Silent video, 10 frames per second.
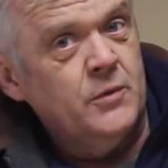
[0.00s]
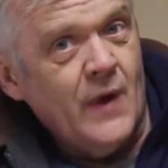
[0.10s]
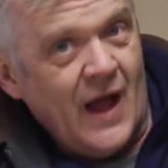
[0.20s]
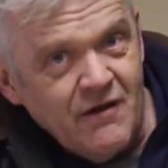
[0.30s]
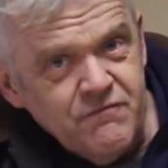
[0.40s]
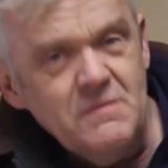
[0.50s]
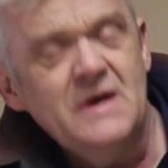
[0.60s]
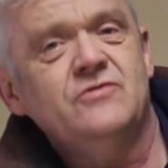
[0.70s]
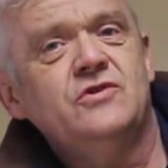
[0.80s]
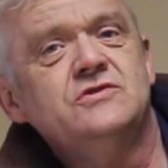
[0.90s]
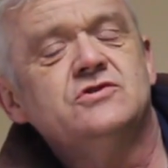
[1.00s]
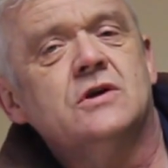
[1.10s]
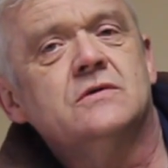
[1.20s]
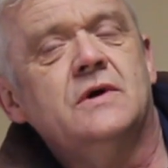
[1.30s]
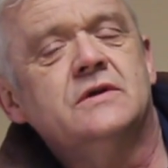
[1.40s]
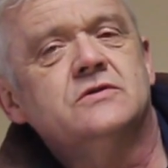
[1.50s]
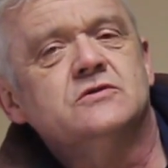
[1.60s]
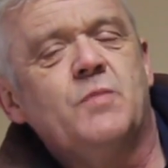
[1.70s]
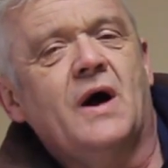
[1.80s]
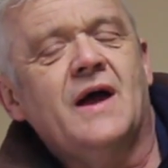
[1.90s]
But we have made these
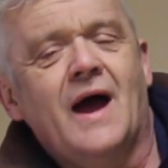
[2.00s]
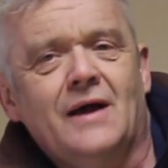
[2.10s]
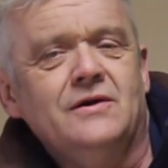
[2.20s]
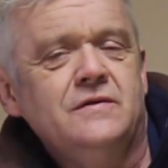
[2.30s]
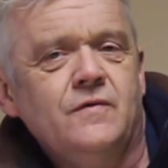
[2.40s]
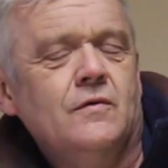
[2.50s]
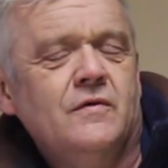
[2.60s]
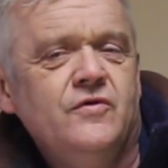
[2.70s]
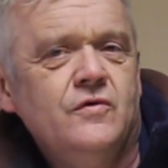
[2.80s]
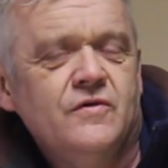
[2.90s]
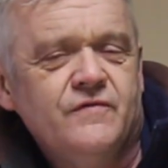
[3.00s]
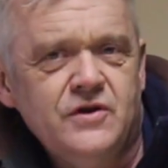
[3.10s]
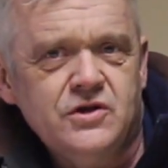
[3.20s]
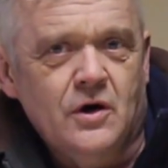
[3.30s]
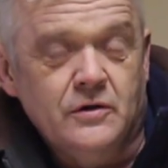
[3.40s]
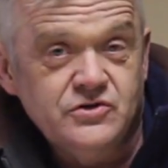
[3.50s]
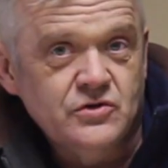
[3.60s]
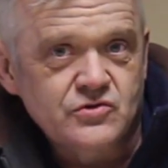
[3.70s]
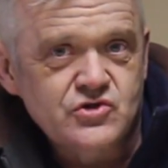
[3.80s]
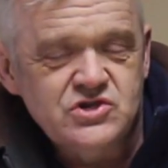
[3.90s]
generators by hand. If you review the
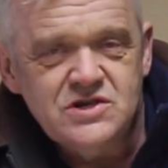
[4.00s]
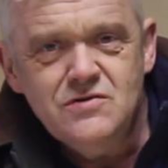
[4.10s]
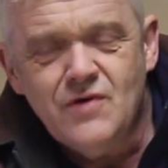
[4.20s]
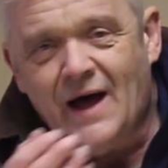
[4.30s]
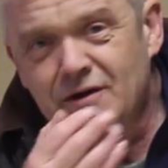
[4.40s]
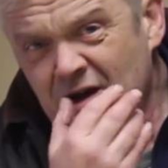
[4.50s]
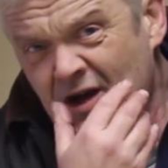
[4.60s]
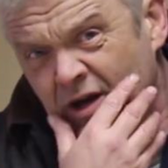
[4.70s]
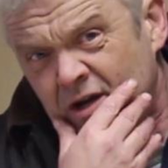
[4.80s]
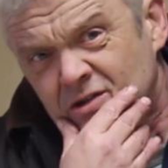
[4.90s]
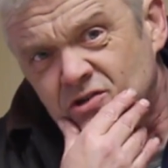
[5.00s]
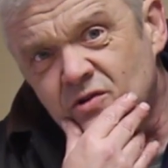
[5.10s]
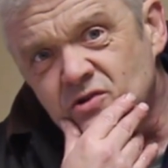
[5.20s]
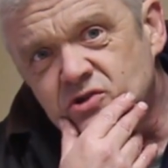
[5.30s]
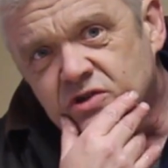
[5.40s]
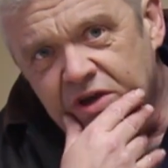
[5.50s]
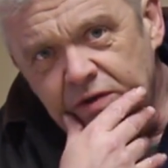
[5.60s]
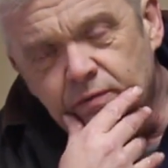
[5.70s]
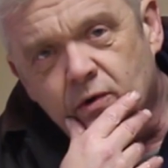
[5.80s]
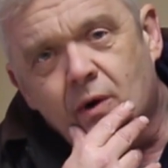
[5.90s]
videos, you'll see that. So the
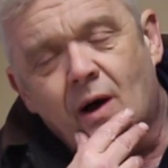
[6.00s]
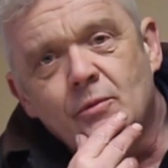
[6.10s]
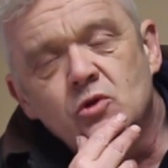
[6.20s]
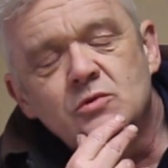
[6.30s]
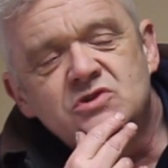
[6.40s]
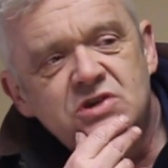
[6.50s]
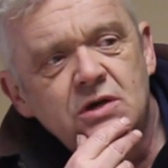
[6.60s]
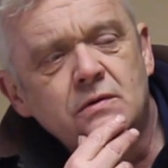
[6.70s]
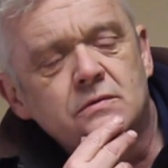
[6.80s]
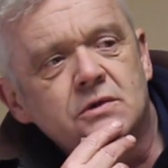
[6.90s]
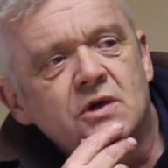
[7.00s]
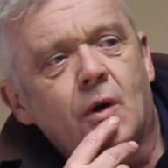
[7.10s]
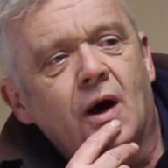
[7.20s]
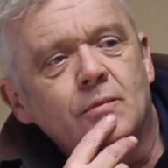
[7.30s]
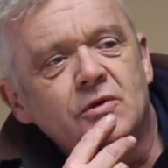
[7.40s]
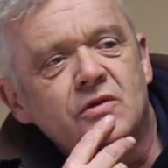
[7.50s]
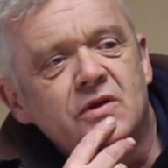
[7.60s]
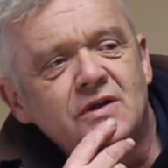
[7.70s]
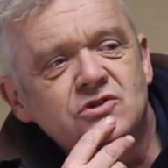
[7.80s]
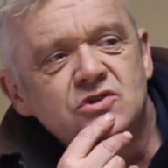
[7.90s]
skill requirement, the material requirement,
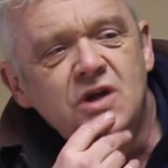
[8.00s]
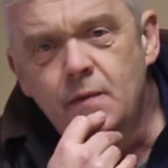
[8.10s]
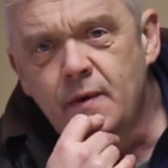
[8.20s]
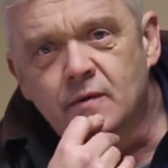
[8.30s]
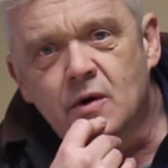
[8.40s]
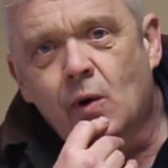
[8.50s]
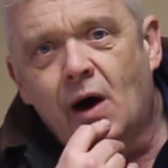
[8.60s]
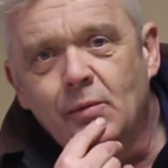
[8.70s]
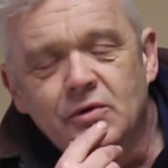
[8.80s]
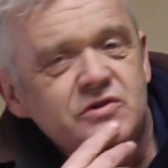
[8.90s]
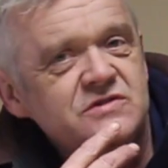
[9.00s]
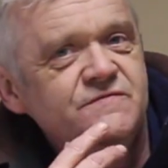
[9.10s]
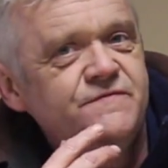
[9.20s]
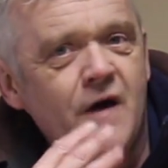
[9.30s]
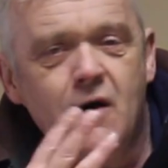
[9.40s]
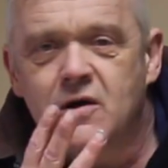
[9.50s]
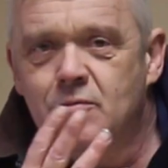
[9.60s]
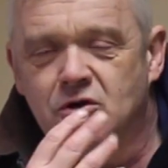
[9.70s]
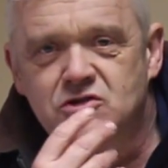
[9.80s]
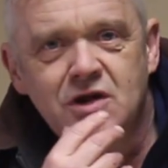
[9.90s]
the engineering requirement is
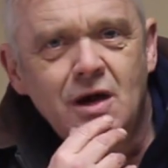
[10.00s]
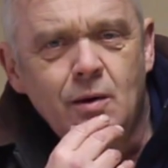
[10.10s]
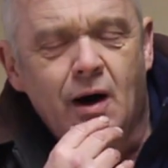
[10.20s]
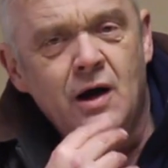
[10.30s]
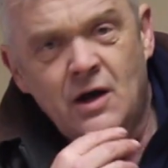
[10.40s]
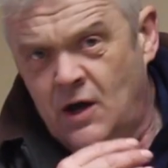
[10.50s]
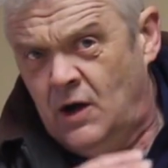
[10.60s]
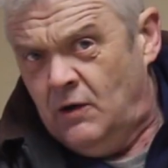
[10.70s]
very much lower